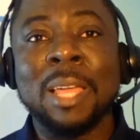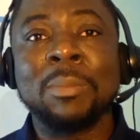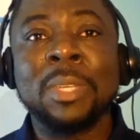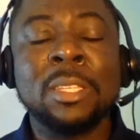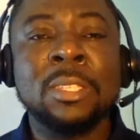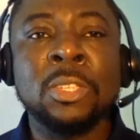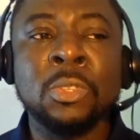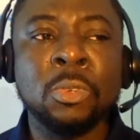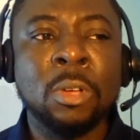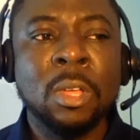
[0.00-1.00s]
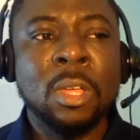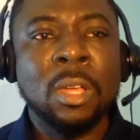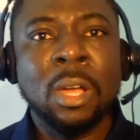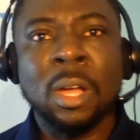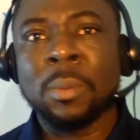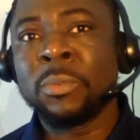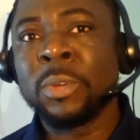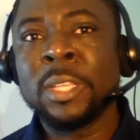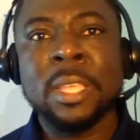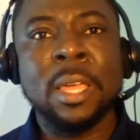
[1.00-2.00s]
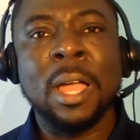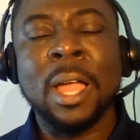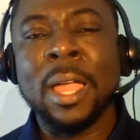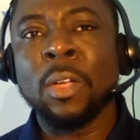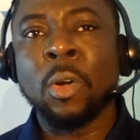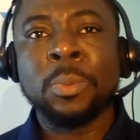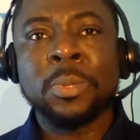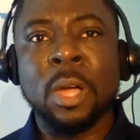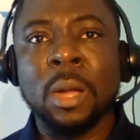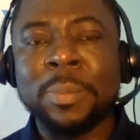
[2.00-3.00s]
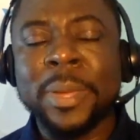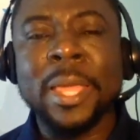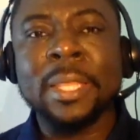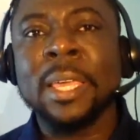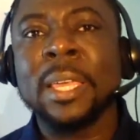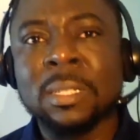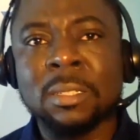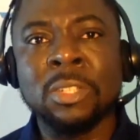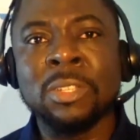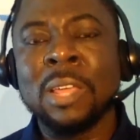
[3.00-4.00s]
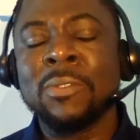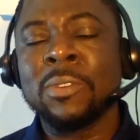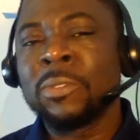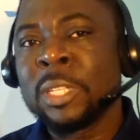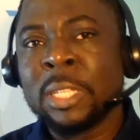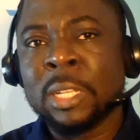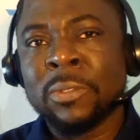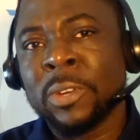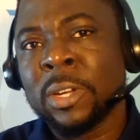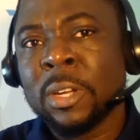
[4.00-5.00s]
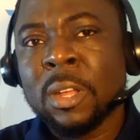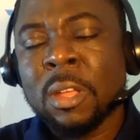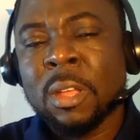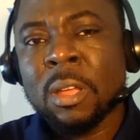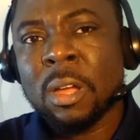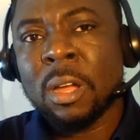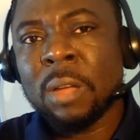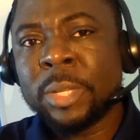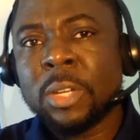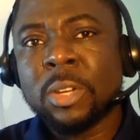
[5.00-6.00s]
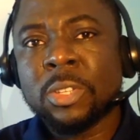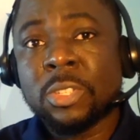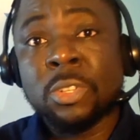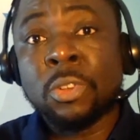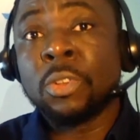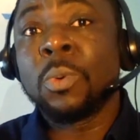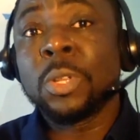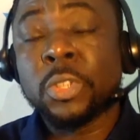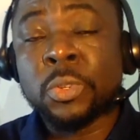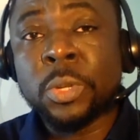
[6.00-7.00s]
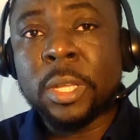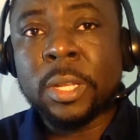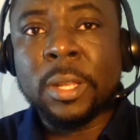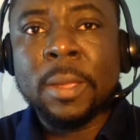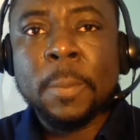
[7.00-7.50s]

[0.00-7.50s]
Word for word: That means you uh, raise their high hopes up and then you never really deliver uh, because you don't know what you're doing